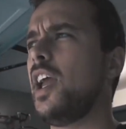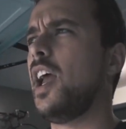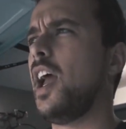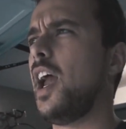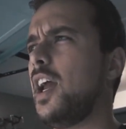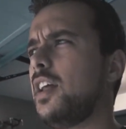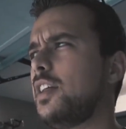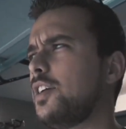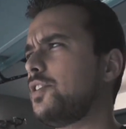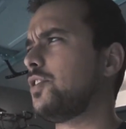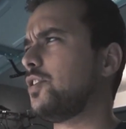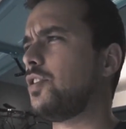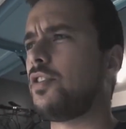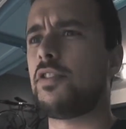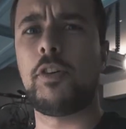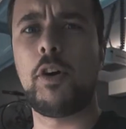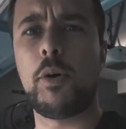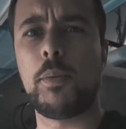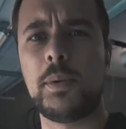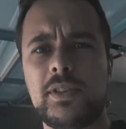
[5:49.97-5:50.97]
hey, let's just
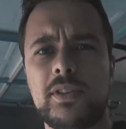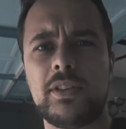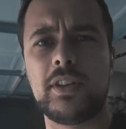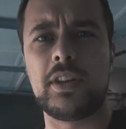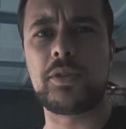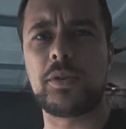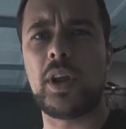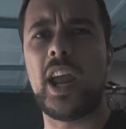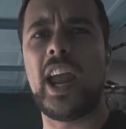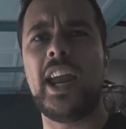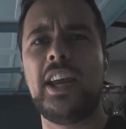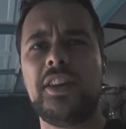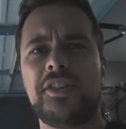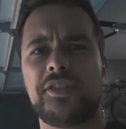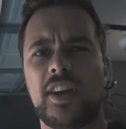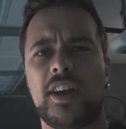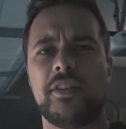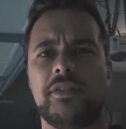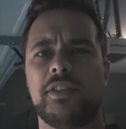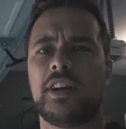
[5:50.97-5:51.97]
throw them into this
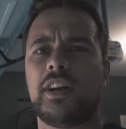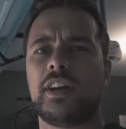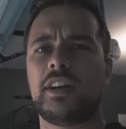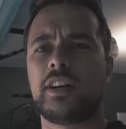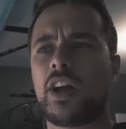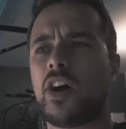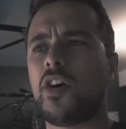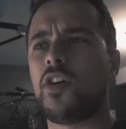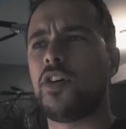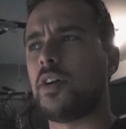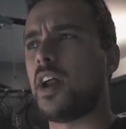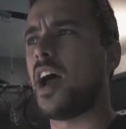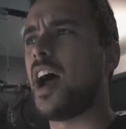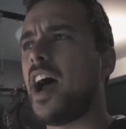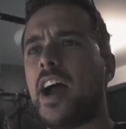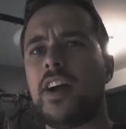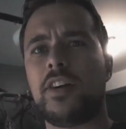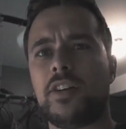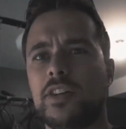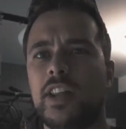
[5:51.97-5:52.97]
A7 and call it a
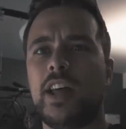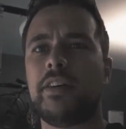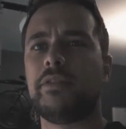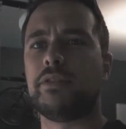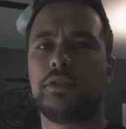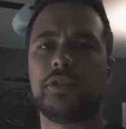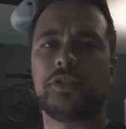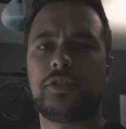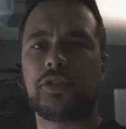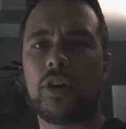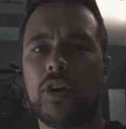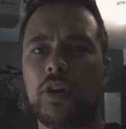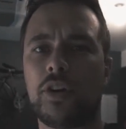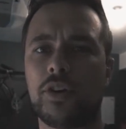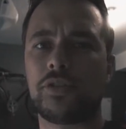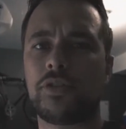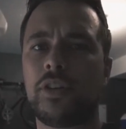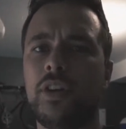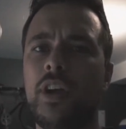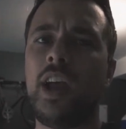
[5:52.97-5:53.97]
higher level and
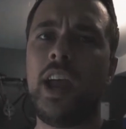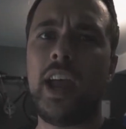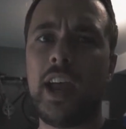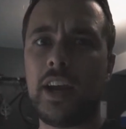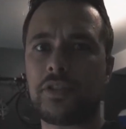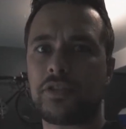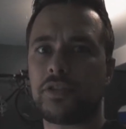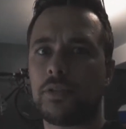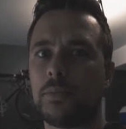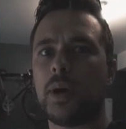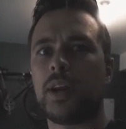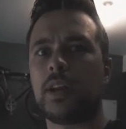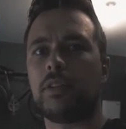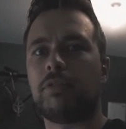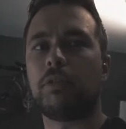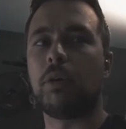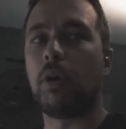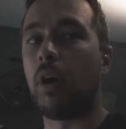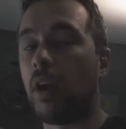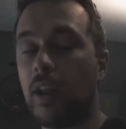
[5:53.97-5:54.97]
charge extra money
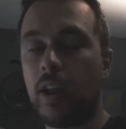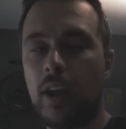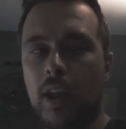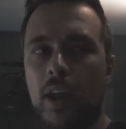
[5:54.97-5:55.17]
for it.